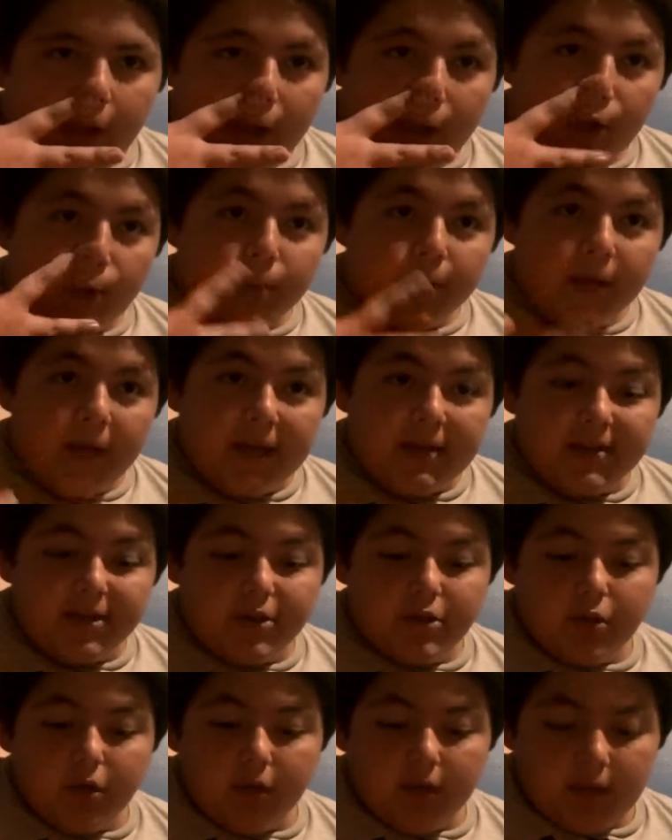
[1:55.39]
I hope you guys
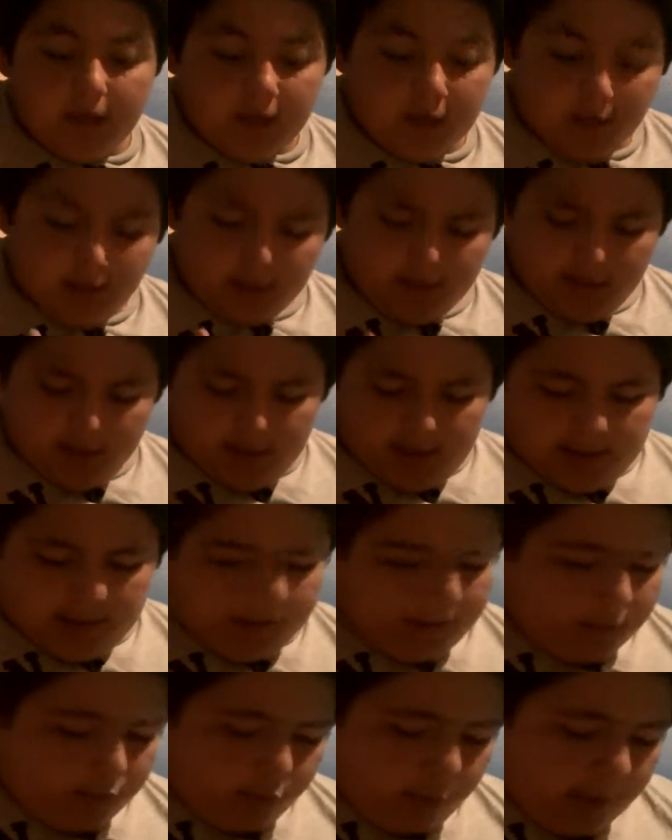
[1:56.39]
enjoyed that.
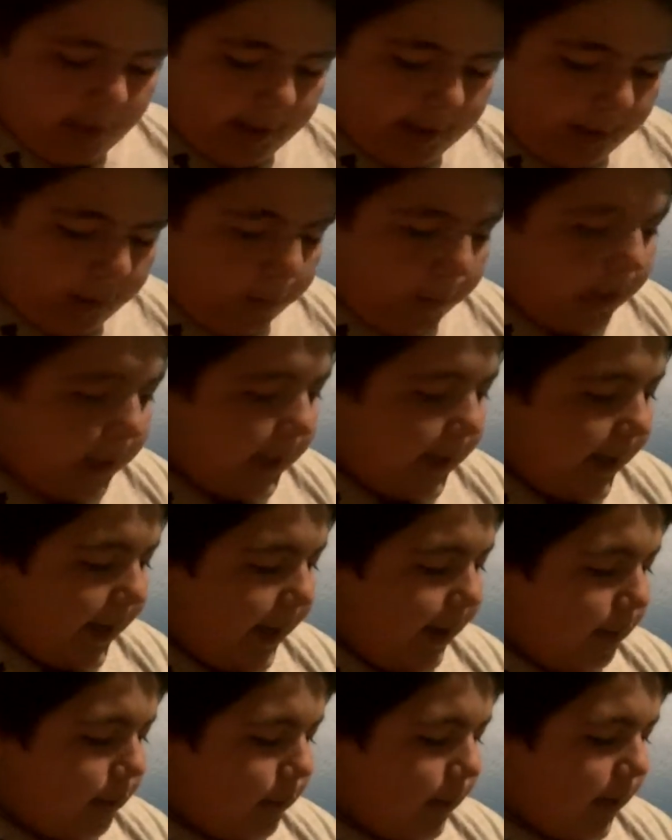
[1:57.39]
While I
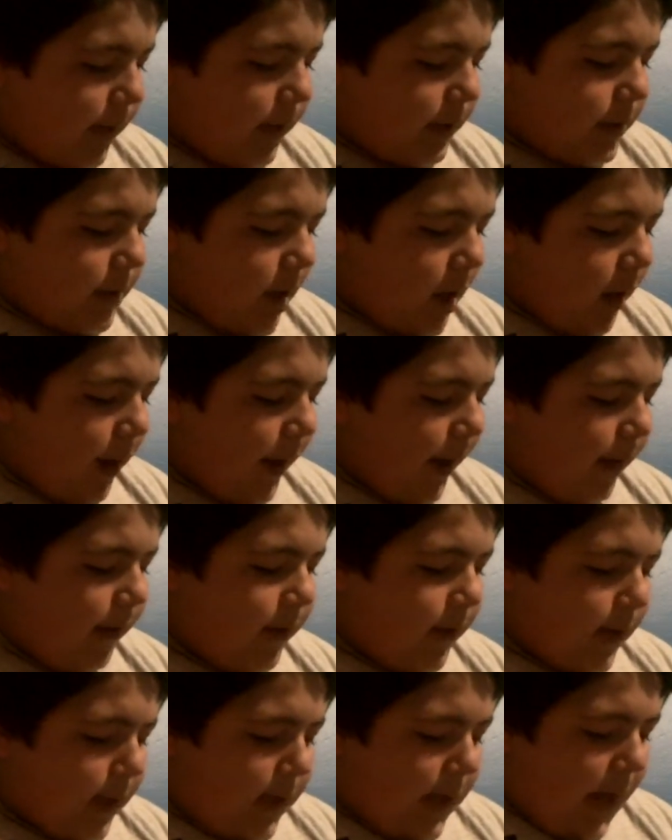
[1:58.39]
have my guitar
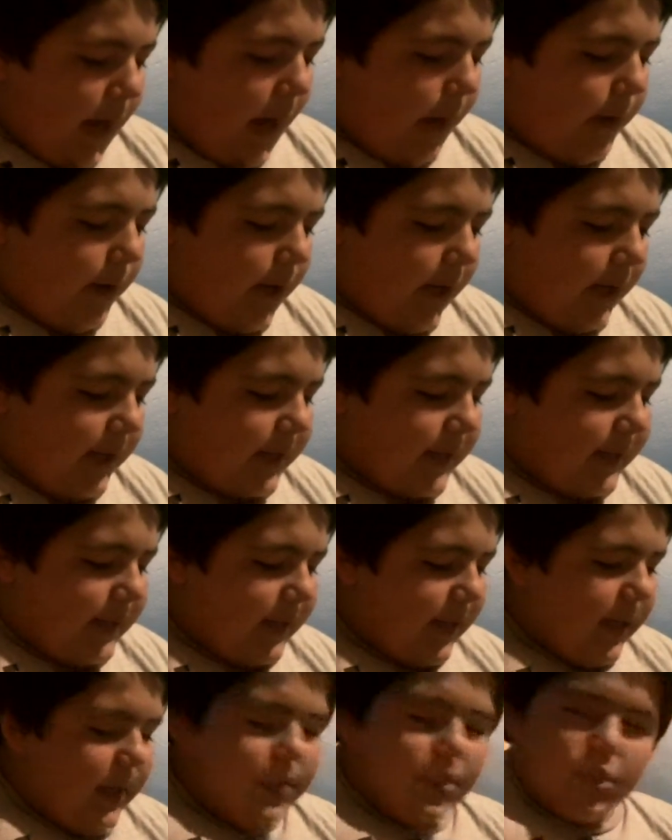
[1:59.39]
out, I would like to
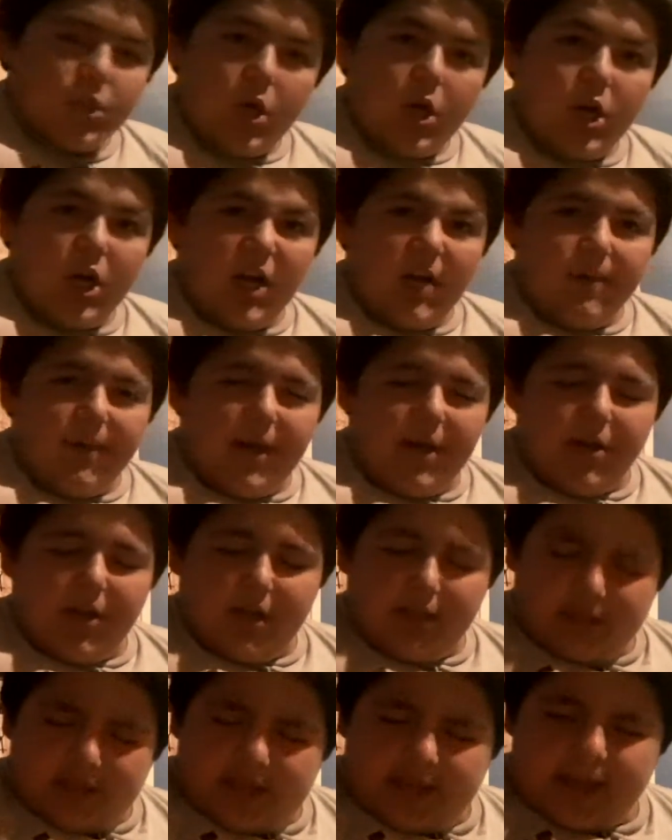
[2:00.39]
sing a song about
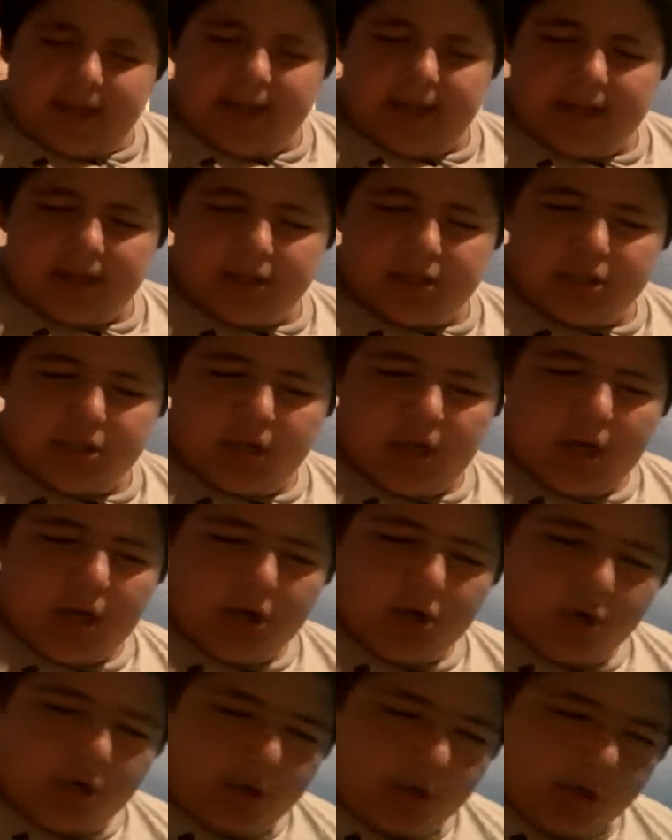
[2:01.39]
a lady I
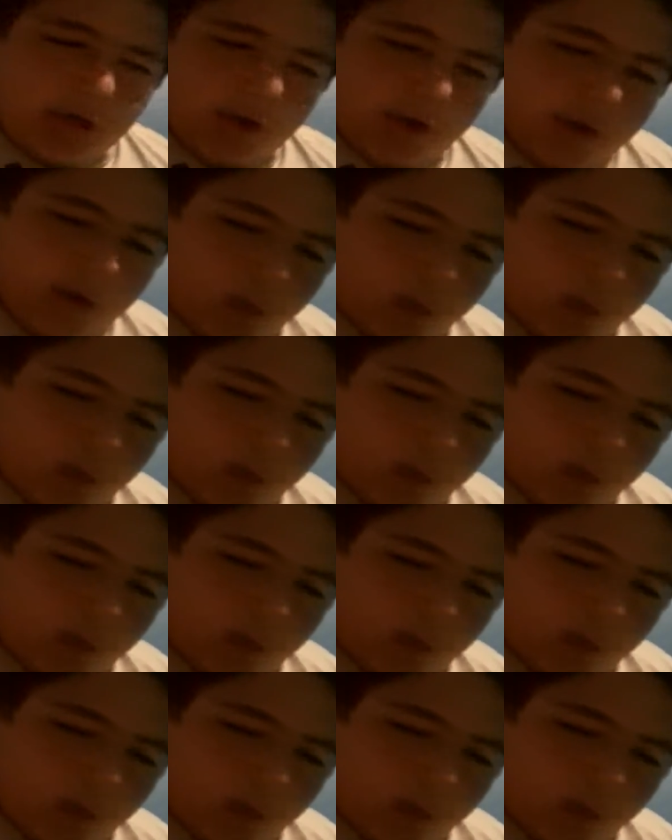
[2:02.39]
saw earlier